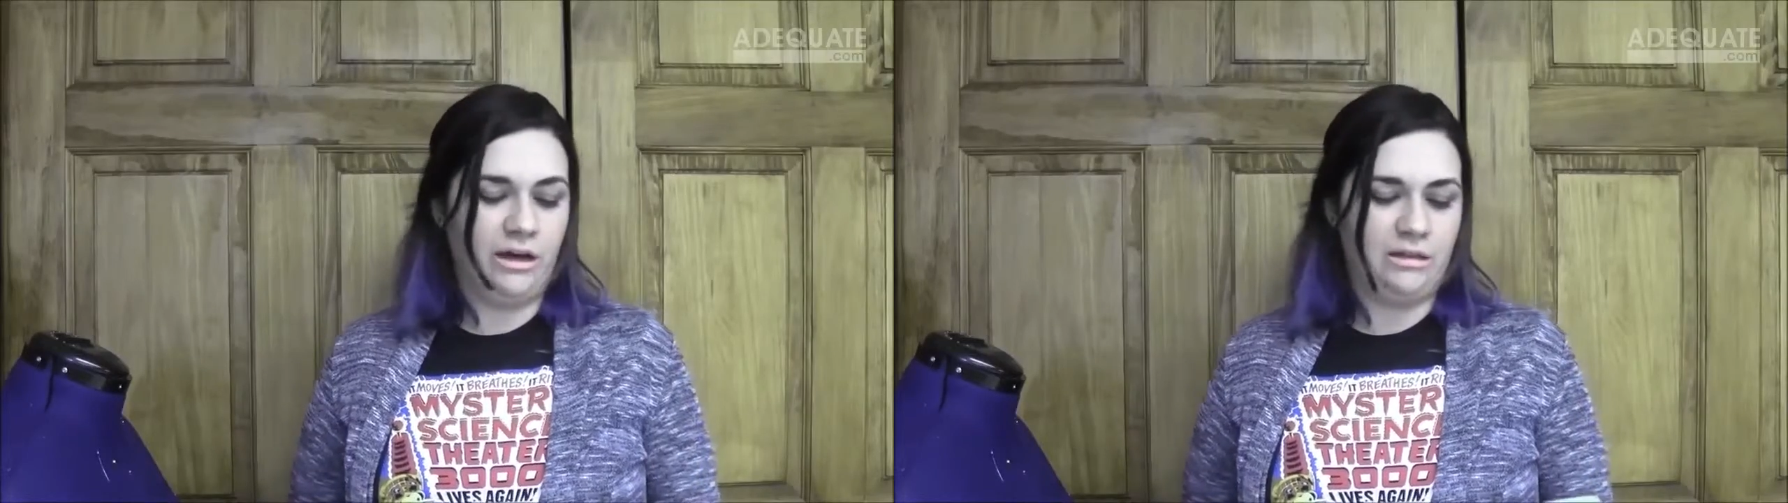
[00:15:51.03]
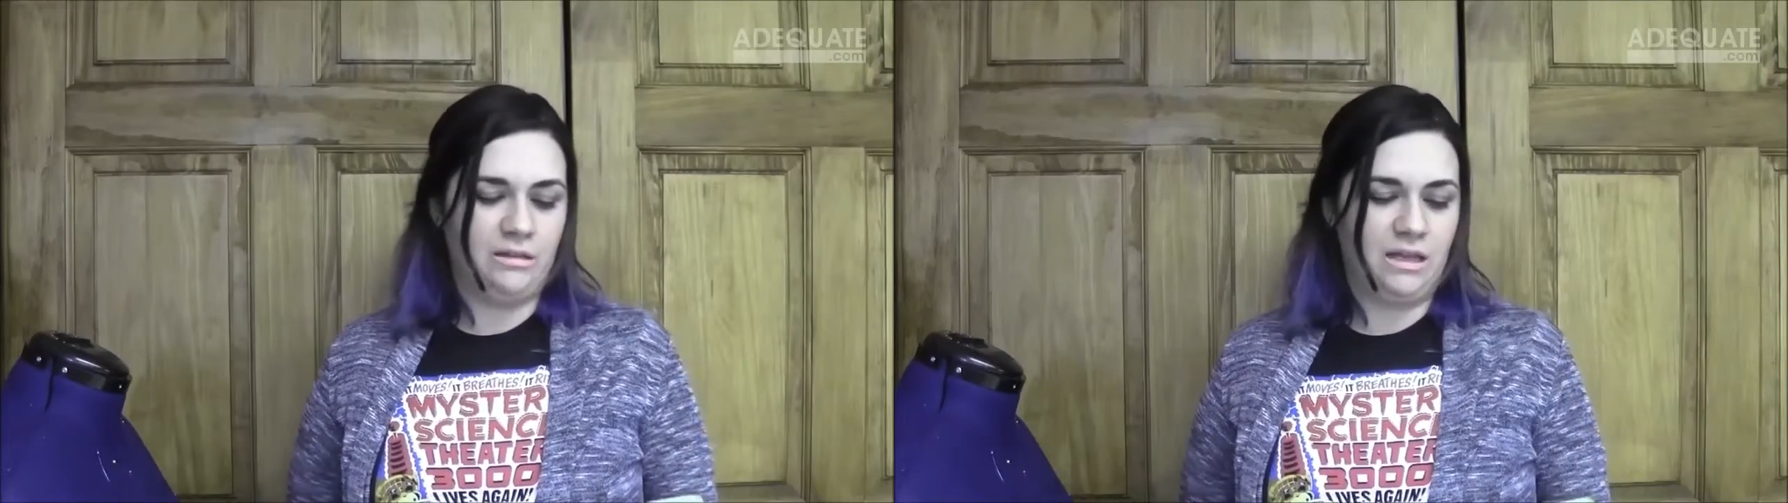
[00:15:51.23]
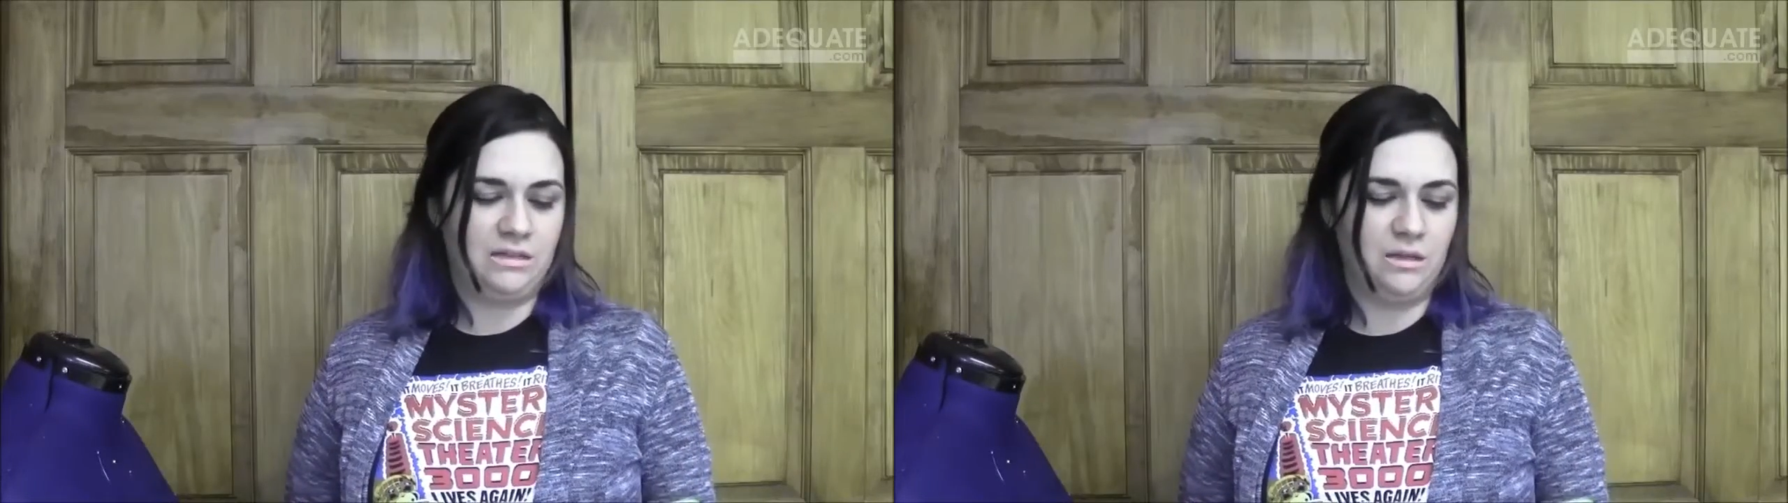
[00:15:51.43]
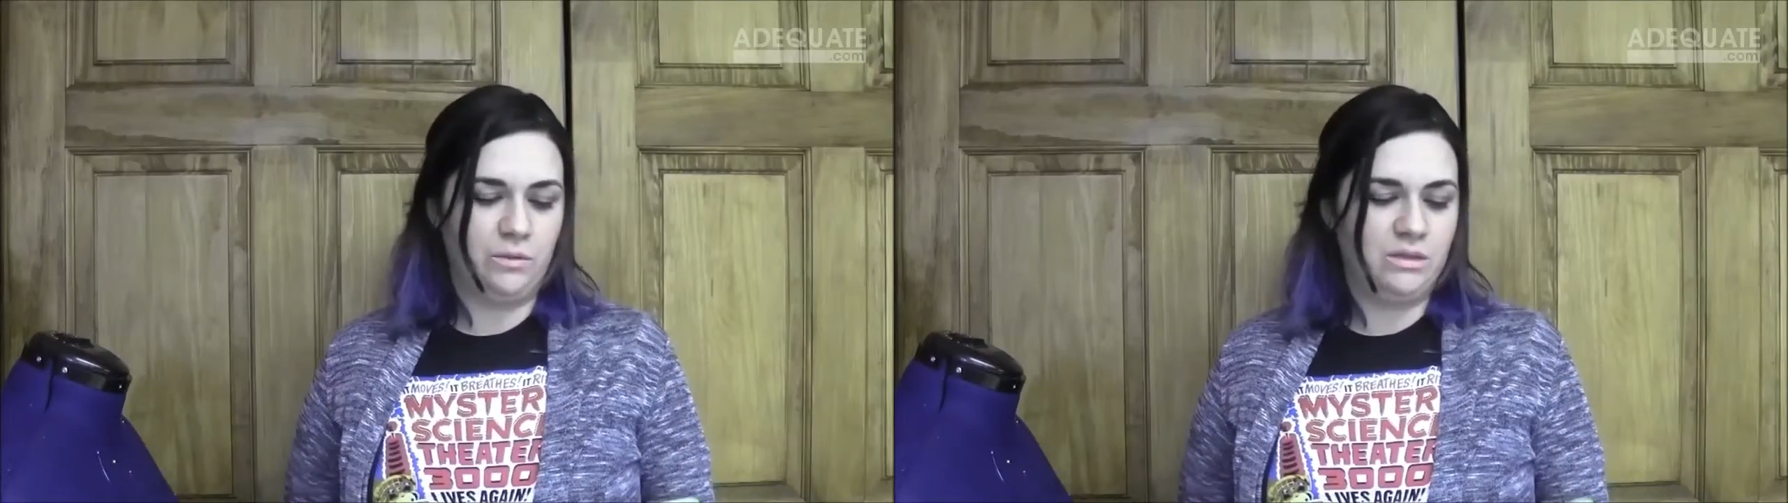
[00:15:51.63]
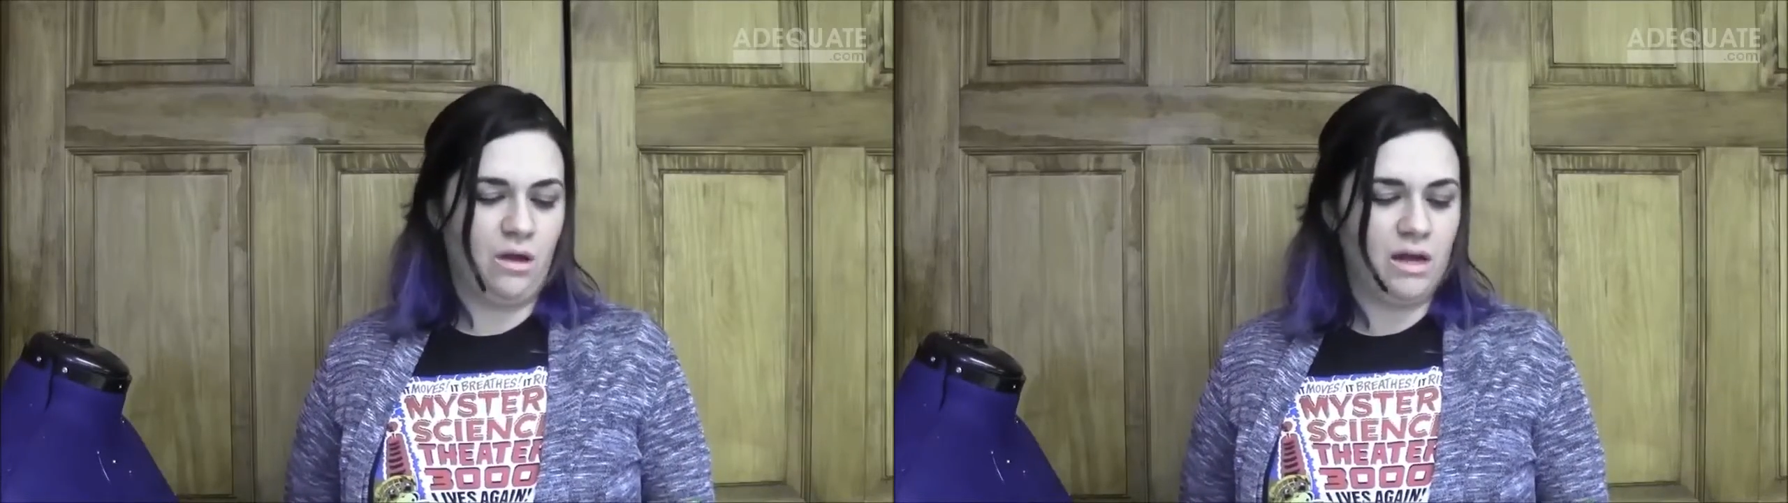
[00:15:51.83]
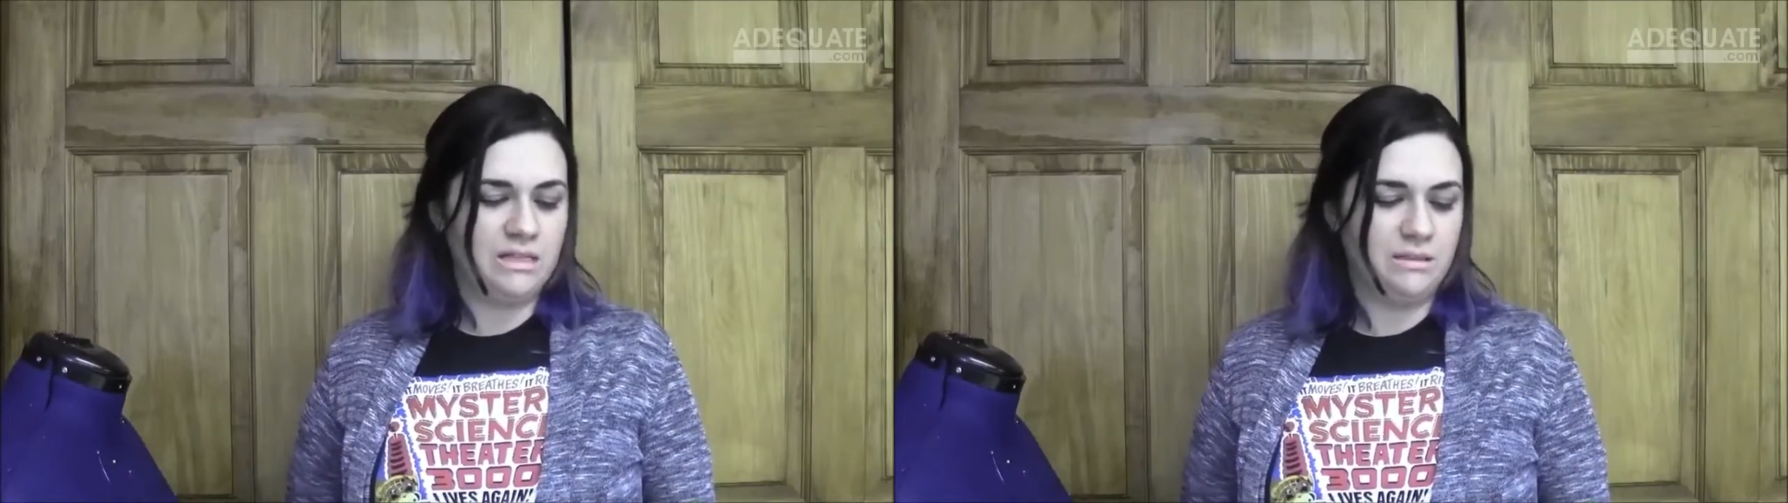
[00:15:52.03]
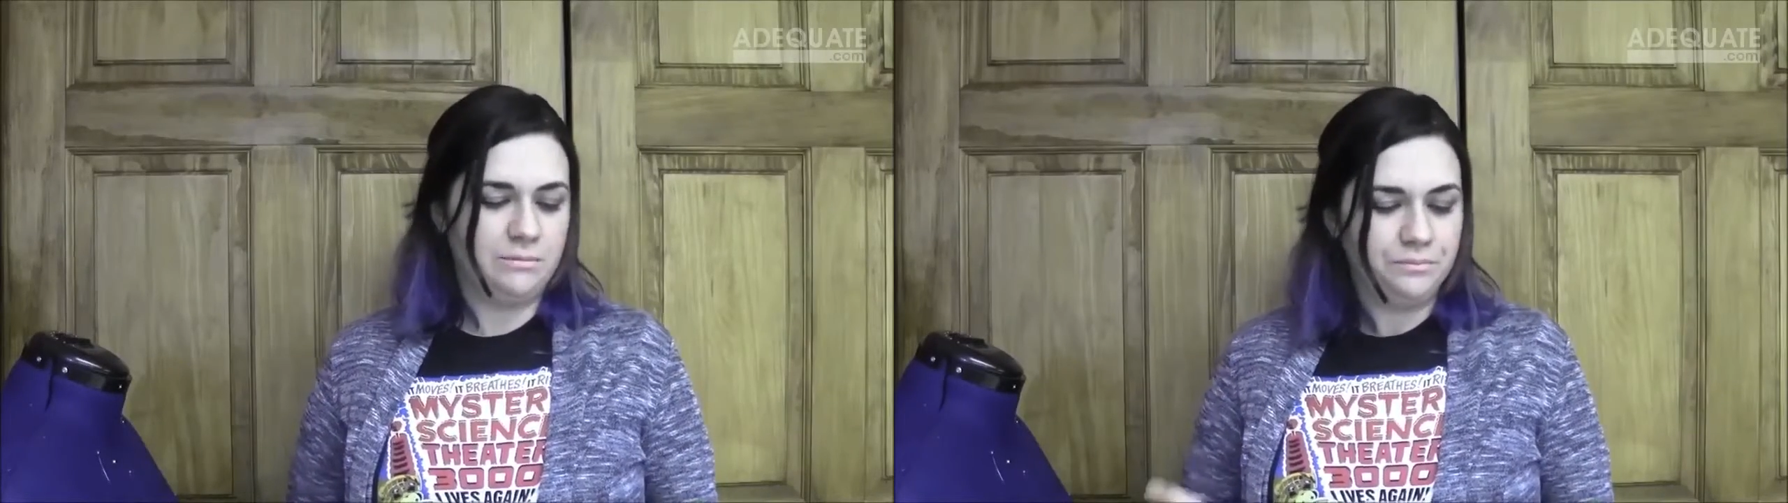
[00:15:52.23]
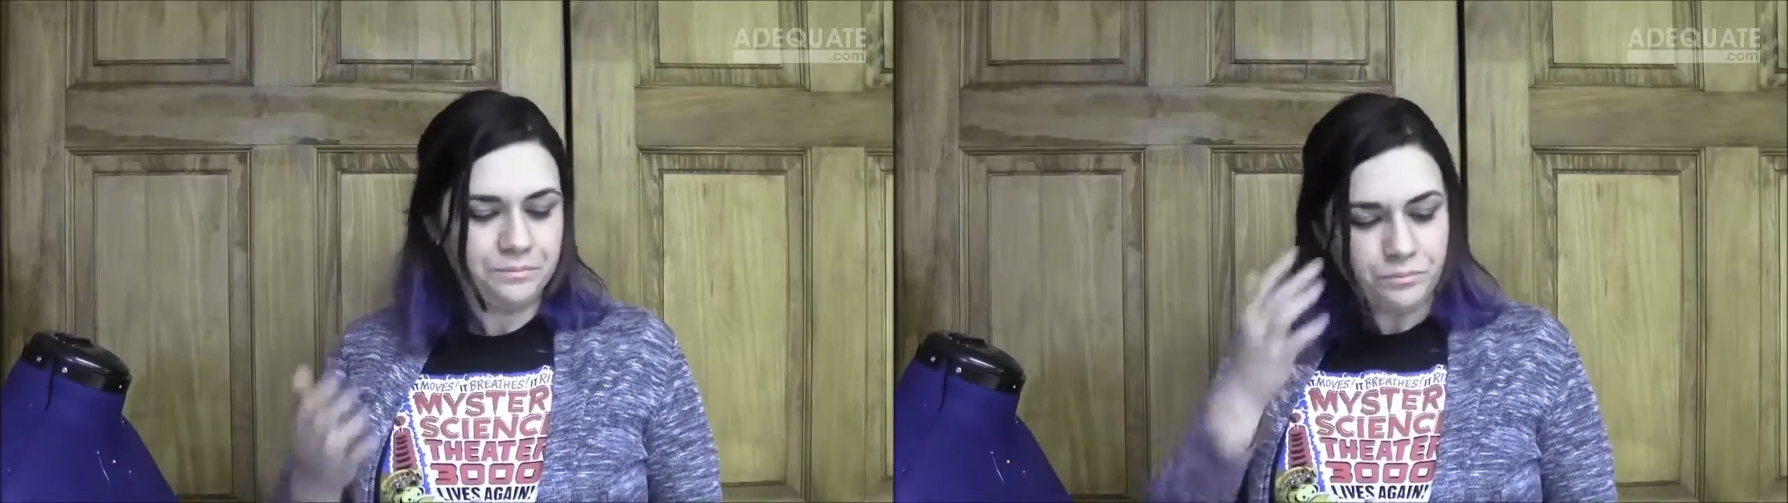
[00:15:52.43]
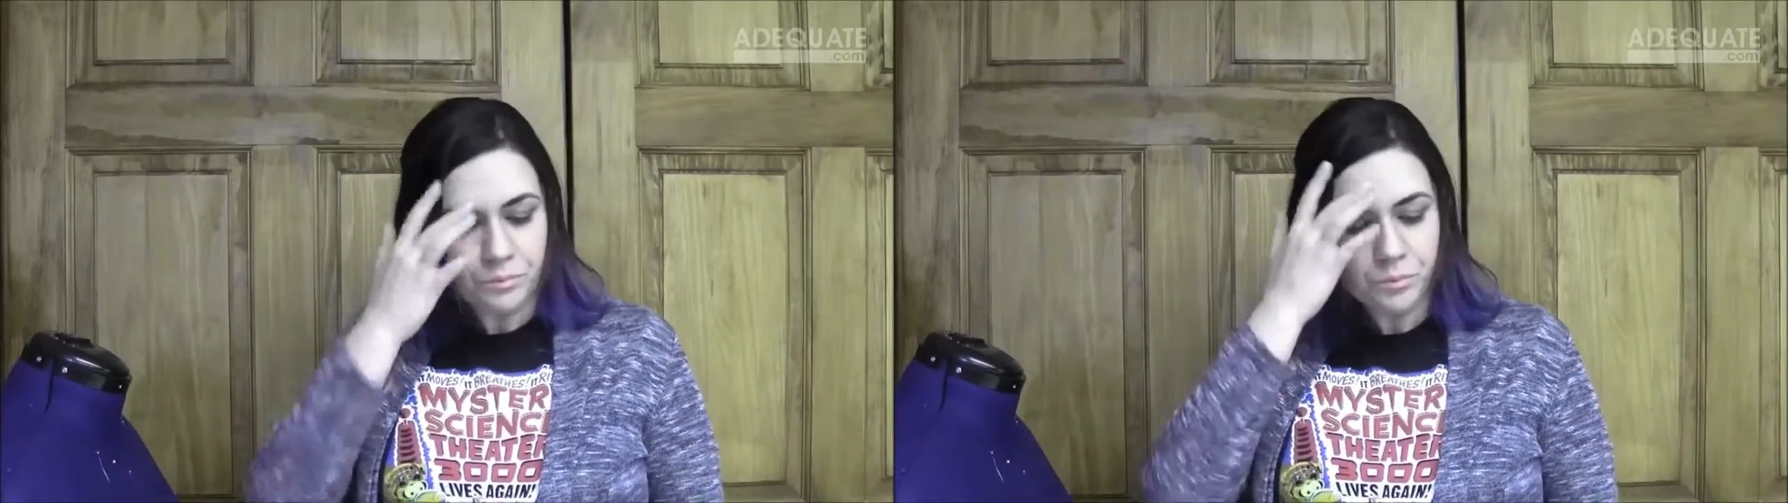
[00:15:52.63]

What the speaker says: and that's always awesome.